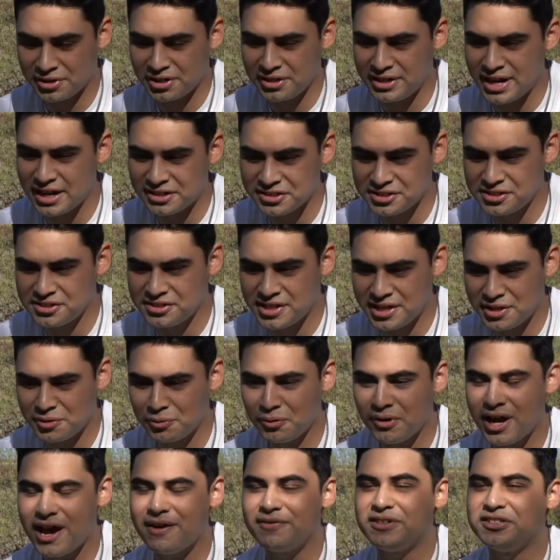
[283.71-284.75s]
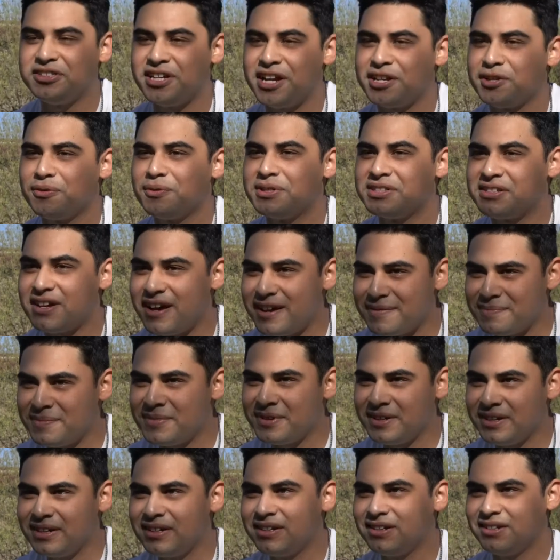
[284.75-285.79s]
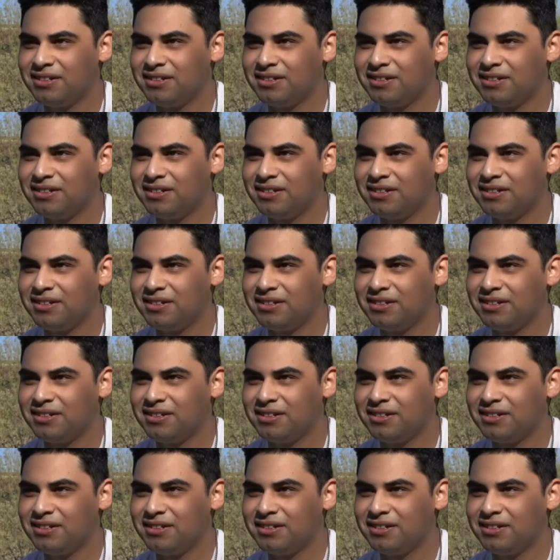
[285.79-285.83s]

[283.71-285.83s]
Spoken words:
with your connections, then you will have a genuine time.